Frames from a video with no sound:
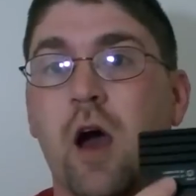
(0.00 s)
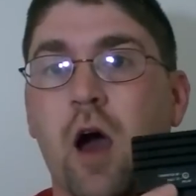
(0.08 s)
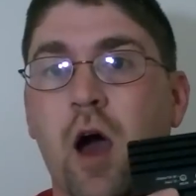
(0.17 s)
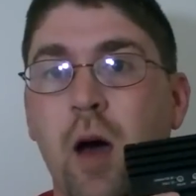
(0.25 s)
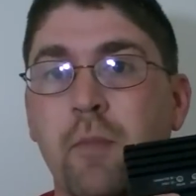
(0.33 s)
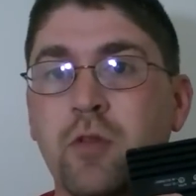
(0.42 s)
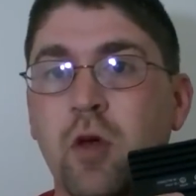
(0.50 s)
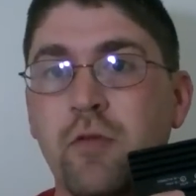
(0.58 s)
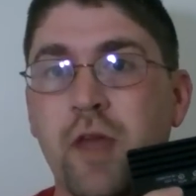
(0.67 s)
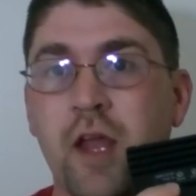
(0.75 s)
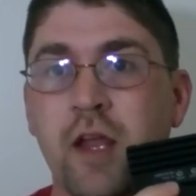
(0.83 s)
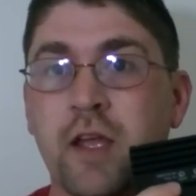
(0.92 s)
Uh, below
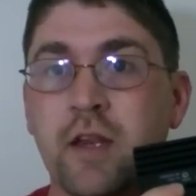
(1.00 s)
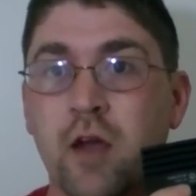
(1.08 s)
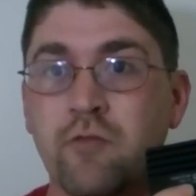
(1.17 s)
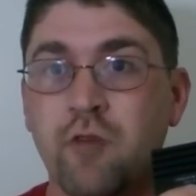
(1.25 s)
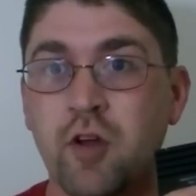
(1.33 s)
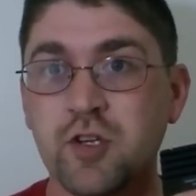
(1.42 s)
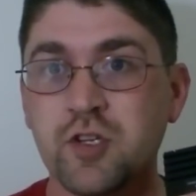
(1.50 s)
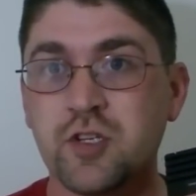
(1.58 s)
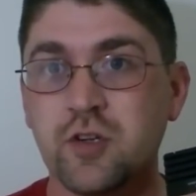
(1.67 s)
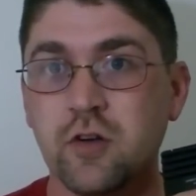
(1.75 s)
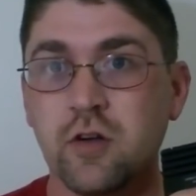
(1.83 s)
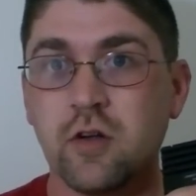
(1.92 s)
that, it cannot
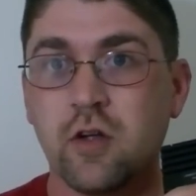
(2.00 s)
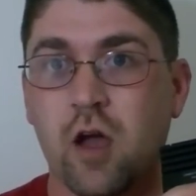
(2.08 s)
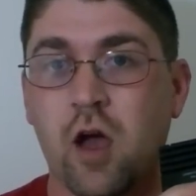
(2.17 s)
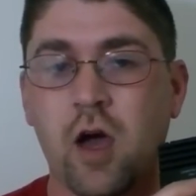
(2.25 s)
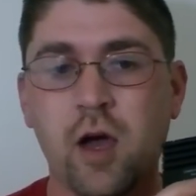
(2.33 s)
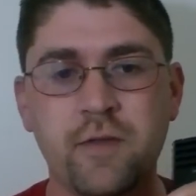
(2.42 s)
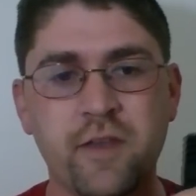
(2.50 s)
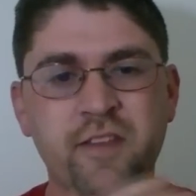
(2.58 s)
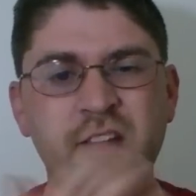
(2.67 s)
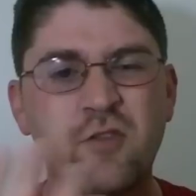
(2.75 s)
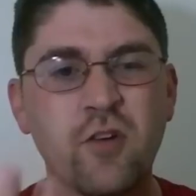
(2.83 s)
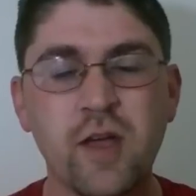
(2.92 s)
register. Uh, that's
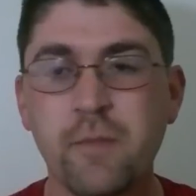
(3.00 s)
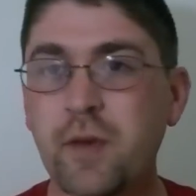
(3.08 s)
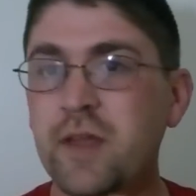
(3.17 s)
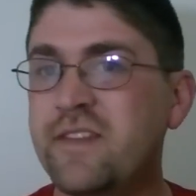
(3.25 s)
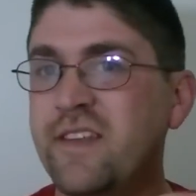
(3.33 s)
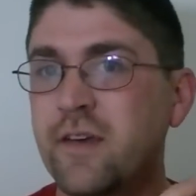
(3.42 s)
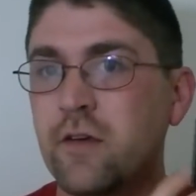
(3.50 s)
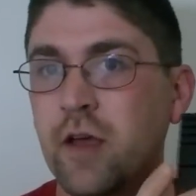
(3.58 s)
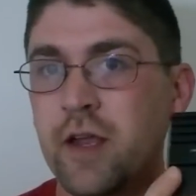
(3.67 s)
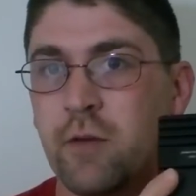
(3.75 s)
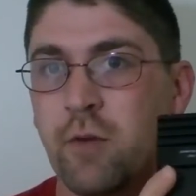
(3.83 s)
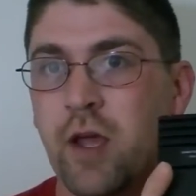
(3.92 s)
not really a big deal
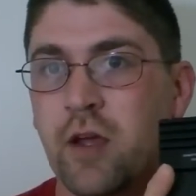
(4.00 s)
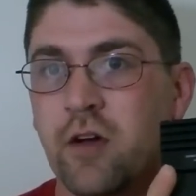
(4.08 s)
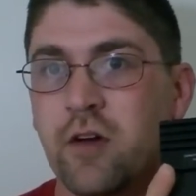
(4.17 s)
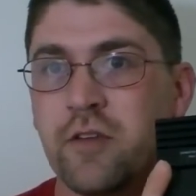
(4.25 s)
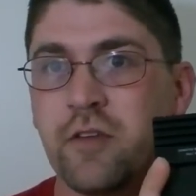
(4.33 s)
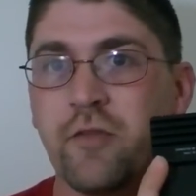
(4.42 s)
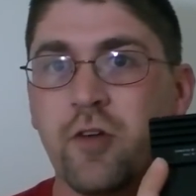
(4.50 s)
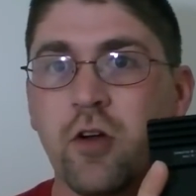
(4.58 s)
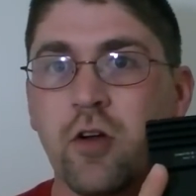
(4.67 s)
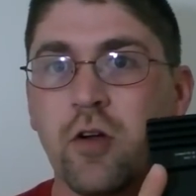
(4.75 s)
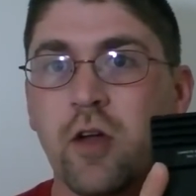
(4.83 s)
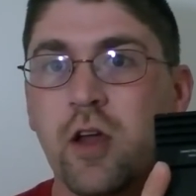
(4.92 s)
anyway, because if
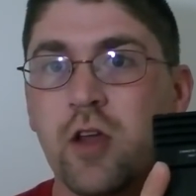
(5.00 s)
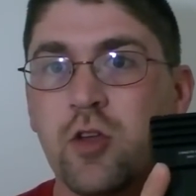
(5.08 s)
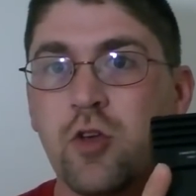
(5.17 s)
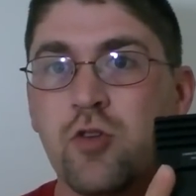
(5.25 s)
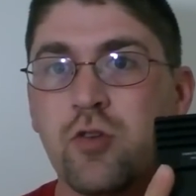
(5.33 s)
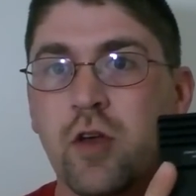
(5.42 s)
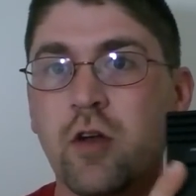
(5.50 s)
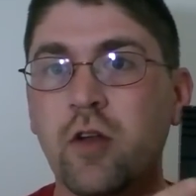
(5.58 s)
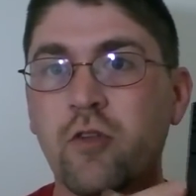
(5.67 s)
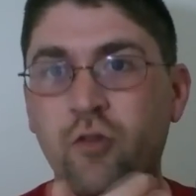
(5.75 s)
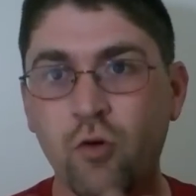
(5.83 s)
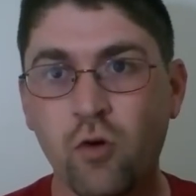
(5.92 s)
you're usually on
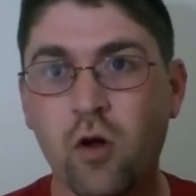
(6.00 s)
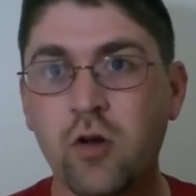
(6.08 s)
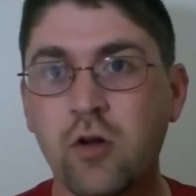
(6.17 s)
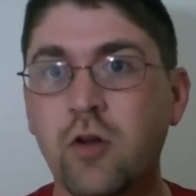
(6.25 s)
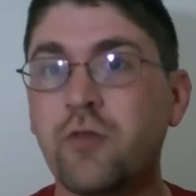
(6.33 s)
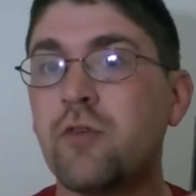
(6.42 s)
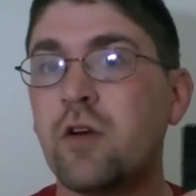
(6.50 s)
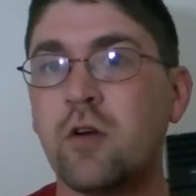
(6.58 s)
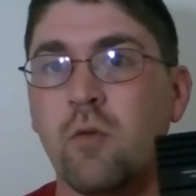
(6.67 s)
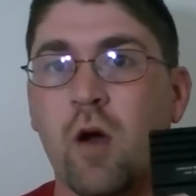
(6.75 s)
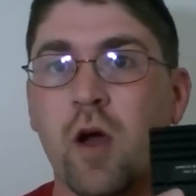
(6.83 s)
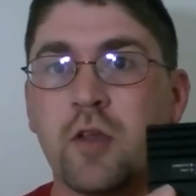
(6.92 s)
a 200 or
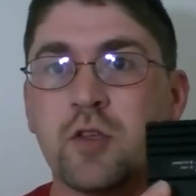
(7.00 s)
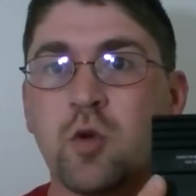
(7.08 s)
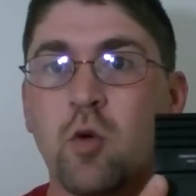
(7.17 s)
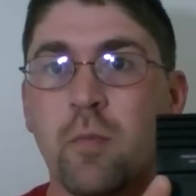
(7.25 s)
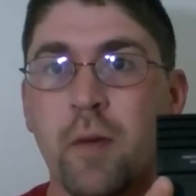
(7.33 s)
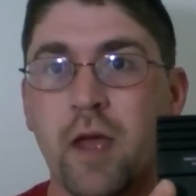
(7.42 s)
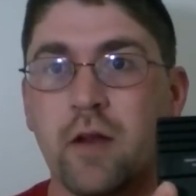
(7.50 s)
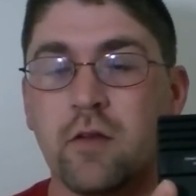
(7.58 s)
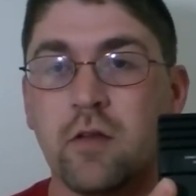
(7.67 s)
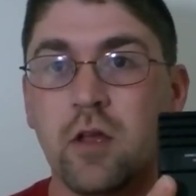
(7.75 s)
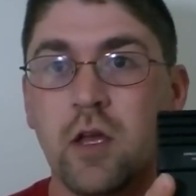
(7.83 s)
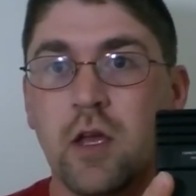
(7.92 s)
300 watt solar
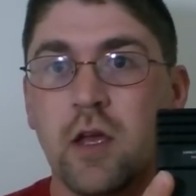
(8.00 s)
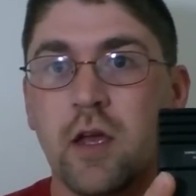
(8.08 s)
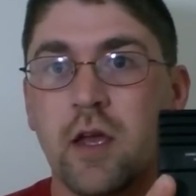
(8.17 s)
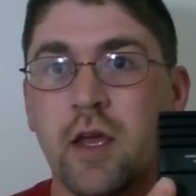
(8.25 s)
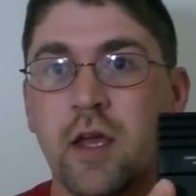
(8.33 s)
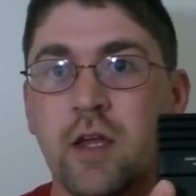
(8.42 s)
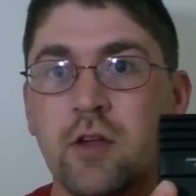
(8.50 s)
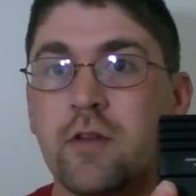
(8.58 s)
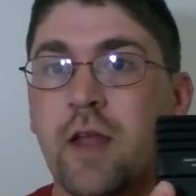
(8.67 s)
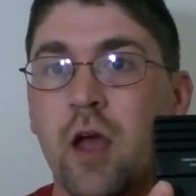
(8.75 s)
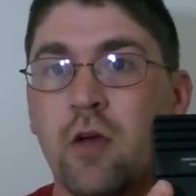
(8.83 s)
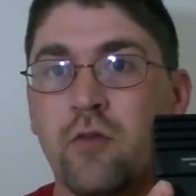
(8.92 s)
panel and you're
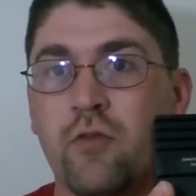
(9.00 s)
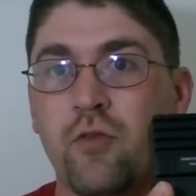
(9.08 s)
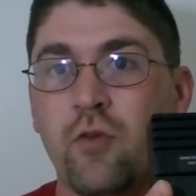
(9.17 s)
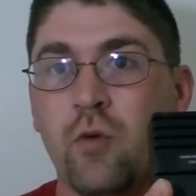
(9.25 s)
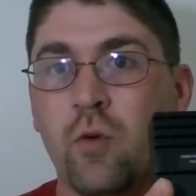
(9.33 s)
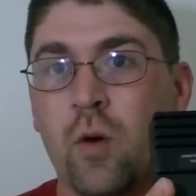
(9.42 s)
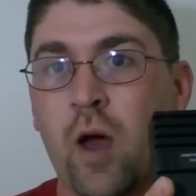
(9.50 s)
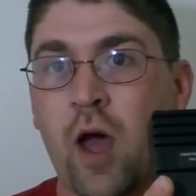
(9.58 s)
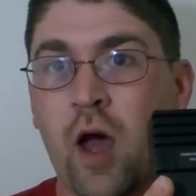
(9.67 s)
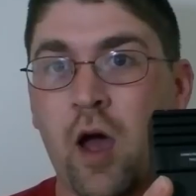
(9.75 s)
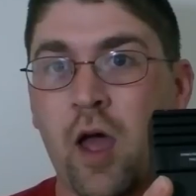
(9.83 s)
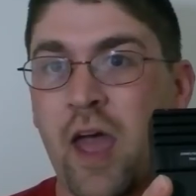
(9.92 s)
down to
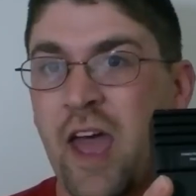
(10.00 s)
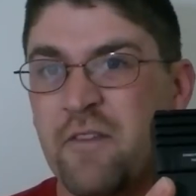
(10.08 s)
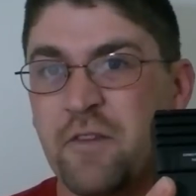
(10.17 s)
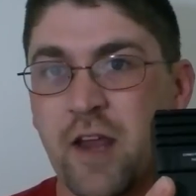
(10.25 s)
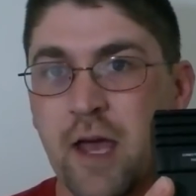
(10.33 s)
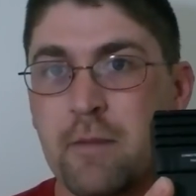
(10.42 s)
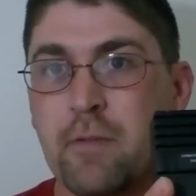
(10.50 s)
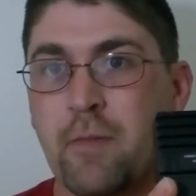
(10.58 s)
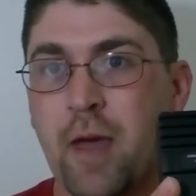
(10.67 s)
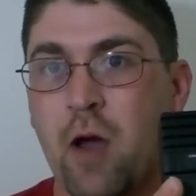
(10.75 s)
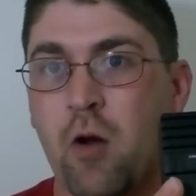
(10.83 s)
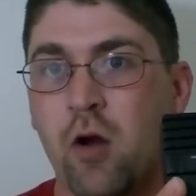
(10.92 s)
uh, a half an amp of
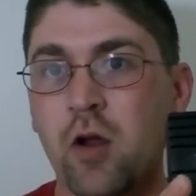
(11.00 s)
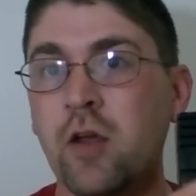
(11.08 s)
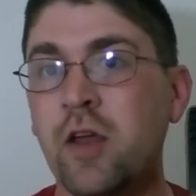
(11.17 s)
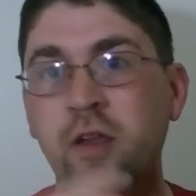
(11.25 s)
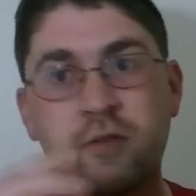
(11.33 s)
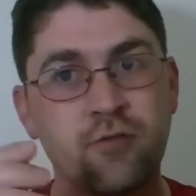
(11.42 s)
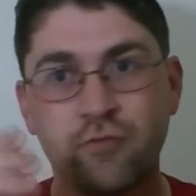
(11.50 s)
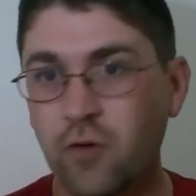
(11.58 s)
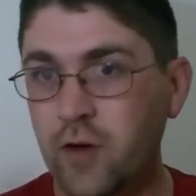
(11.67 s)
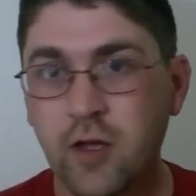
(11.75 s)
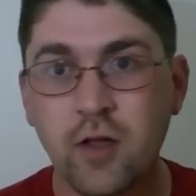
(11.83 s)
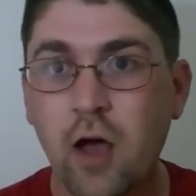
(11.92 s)
power, it's
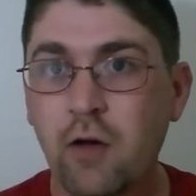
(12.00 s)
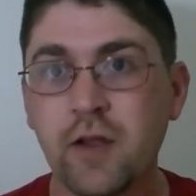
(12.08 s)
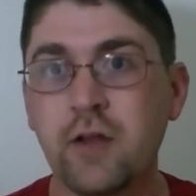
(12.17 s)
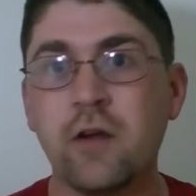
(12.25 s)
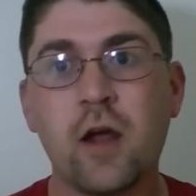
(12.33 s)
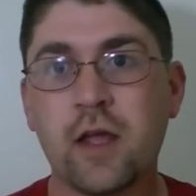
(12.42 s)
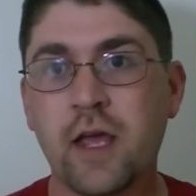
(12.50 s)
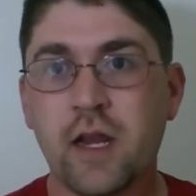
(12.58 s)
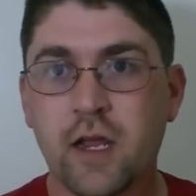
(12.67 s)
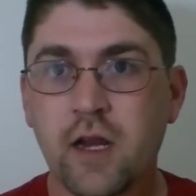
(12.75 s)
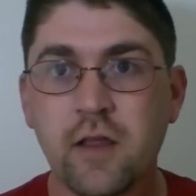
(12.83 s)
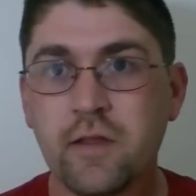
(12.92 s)
really cloudy. You're not
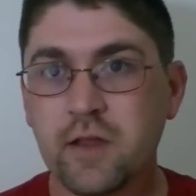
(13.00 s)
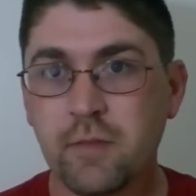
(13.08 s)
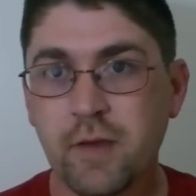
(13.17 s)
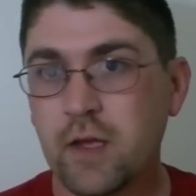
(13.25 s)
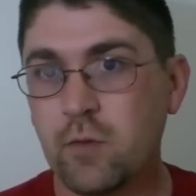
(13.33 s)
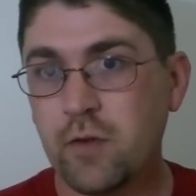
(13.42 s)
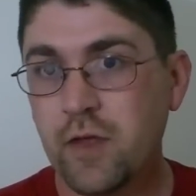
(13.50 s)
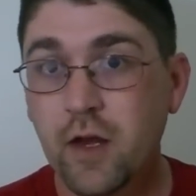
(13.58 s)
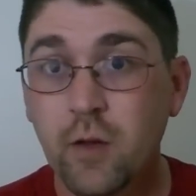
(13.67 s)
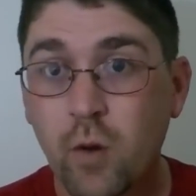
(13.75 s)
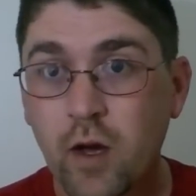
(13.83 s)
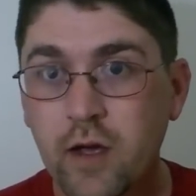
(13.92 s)
getting anything to begin with
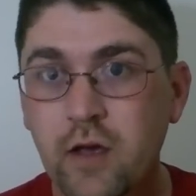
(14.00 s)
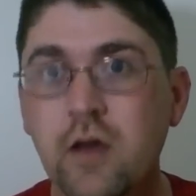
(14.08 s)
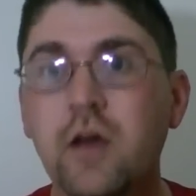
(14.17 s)
anyway.